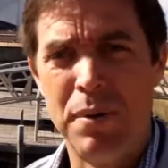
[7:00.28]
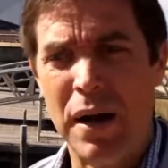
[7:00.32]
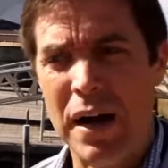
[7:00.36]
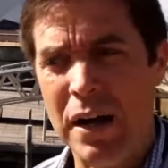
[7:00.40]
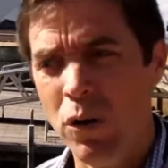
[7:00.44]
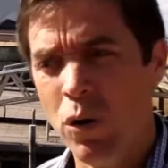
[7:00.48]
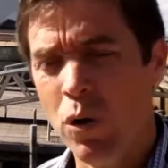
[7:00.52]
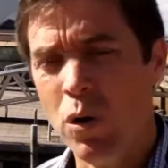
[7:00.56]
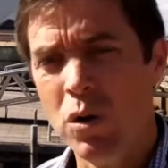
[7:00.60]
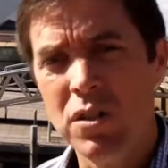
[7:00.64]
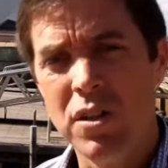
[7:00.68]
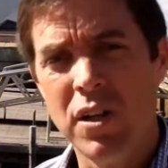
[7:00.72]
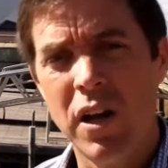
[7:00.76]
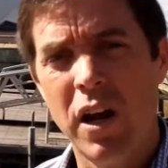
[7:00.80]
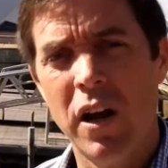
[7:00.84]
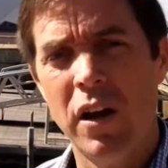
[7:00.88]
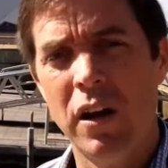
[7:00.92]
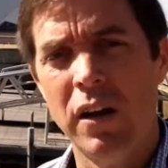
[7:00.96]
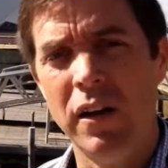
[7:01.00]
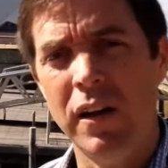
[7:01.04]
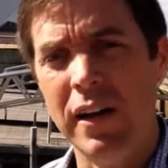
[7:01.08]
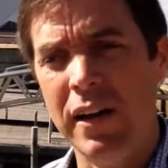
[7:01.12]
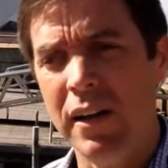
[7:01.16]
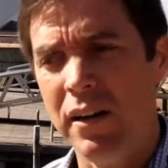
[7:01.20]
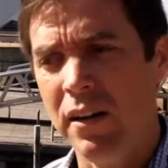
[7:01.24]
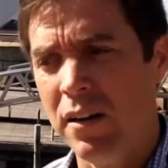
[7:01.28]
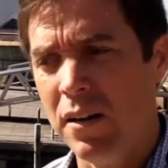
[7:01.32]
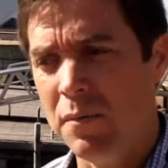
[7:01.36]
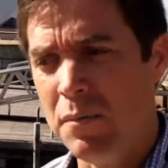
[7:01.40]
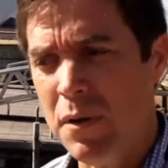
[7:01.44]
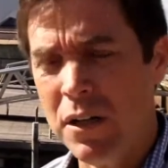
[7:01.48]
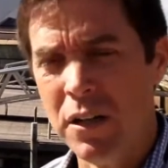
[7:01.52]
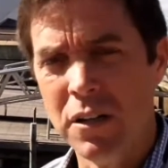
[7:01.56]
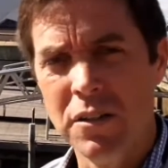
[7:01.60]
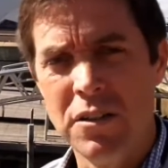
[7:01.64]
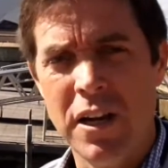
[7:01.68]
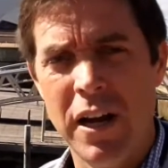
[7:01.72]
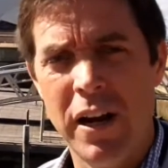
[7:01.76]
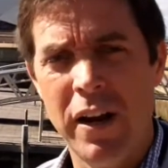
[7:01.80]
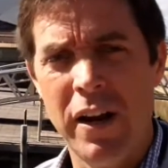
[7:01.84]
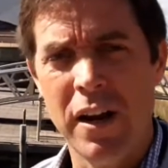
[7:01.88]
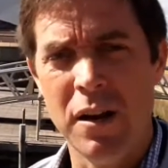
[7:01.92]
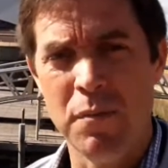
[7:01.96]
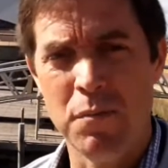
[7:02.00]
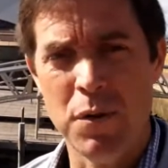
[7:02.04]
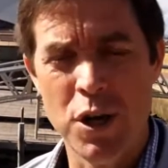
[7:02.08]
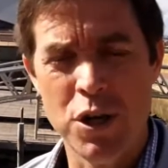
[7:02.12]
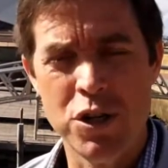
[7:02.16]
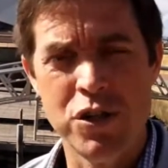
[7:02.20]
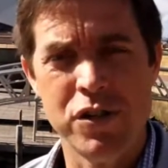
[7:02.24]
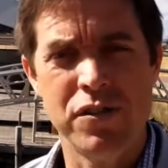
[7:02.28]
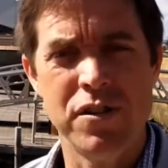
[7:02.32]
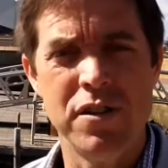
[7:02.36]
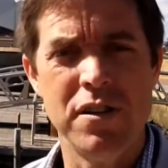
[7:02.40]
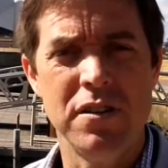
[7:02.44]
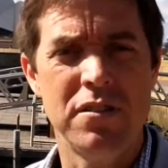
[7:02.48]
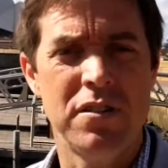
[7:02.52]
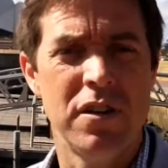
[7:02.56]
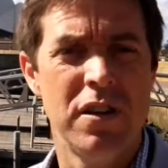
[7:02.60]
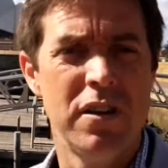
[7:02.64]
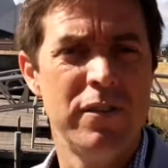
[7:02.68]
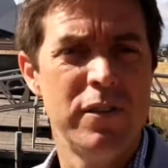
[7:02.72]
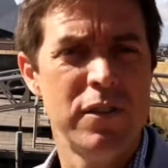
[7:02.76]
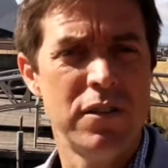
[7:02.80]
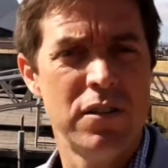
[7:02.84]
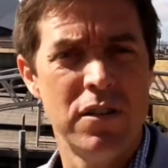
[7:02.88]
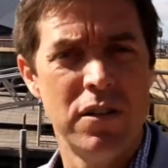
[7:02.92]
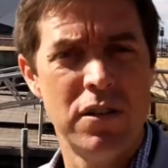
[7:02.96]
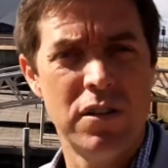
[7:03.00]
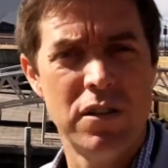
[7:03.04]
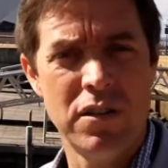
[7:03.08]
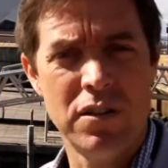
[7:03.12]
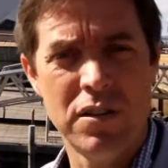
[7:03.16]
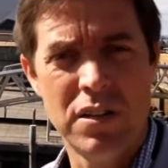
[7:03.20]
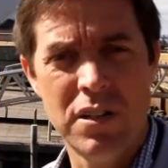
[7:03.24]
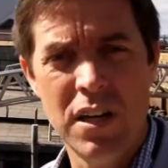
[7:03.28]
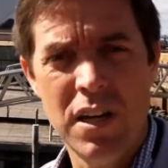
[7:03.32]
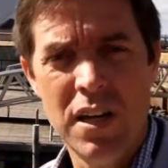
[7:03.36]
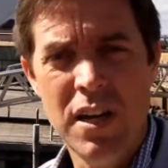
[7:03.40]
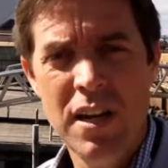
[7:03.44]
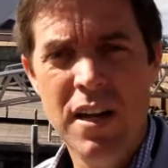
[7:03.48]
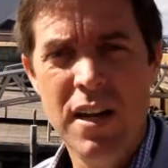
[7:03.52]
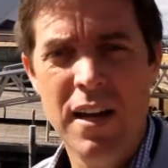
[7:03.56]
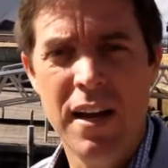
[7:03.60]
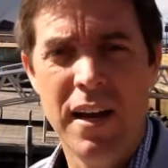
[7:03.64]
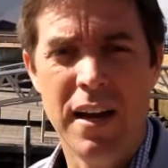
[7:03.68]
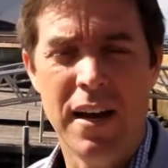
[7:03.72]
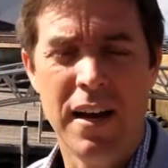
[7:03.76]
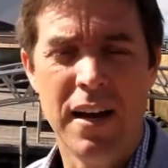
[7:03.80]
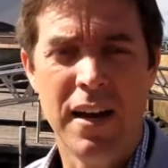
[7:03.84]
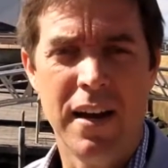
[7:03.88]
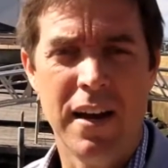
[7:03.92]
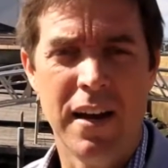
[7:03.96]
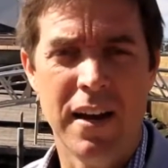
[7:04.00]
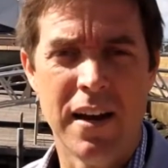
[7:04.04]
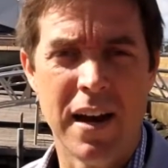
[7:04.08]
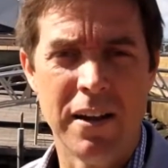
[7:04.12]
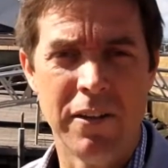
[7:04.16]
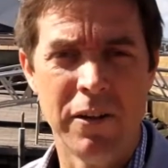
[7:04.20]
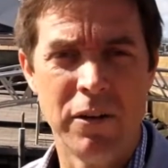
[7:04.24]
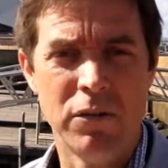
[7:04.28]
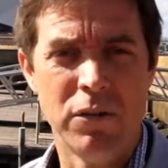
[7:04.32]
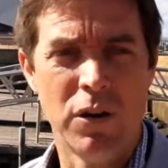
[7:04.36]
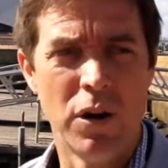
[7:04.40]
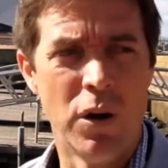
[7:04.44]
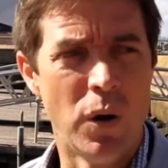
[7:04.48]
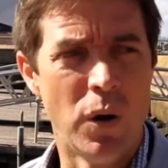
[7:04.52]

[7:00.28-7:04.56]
but also in the military, emergency services, and other